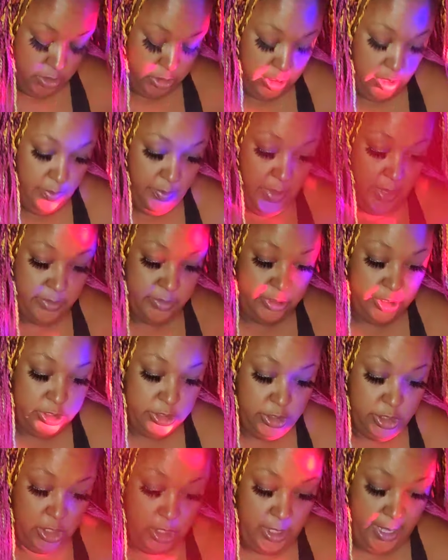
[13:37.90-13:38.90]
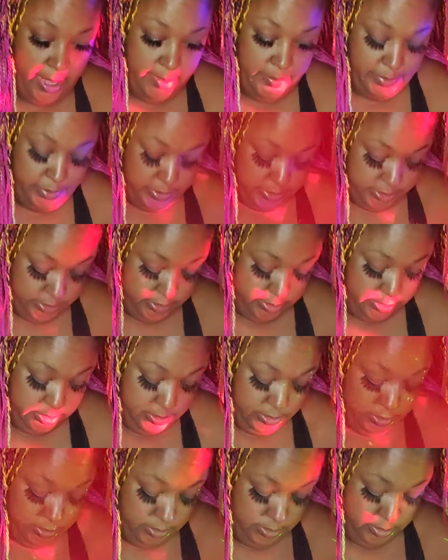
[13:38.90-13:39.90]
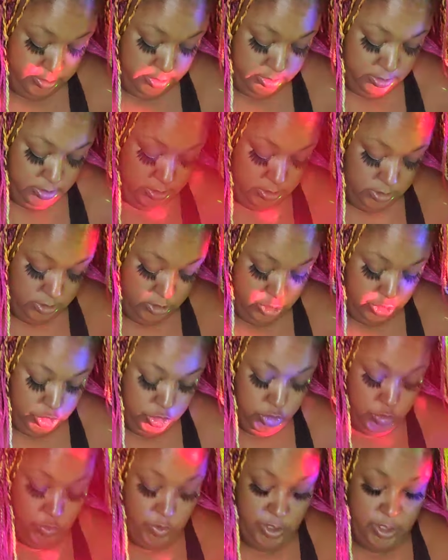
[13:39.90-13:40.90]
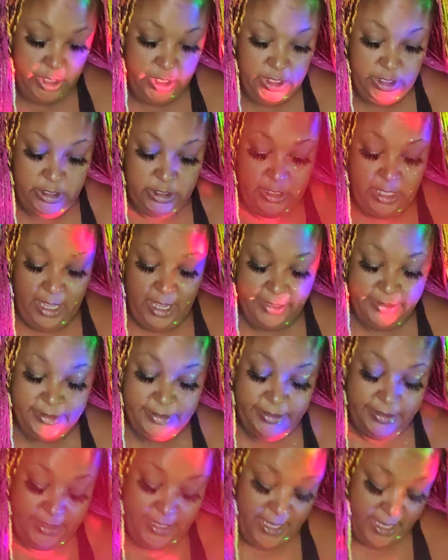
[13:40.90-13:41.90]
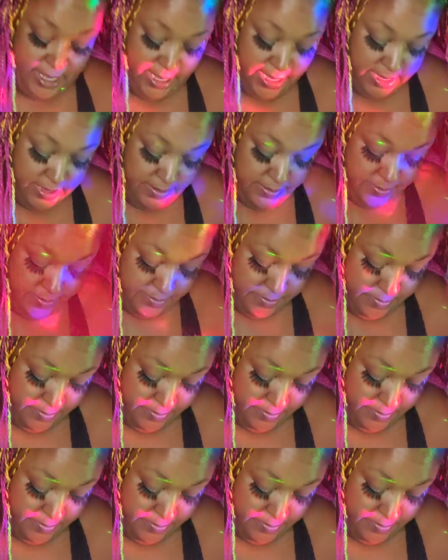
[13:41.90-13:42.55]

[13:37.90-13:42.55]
Something about this accomplice to an inside scam.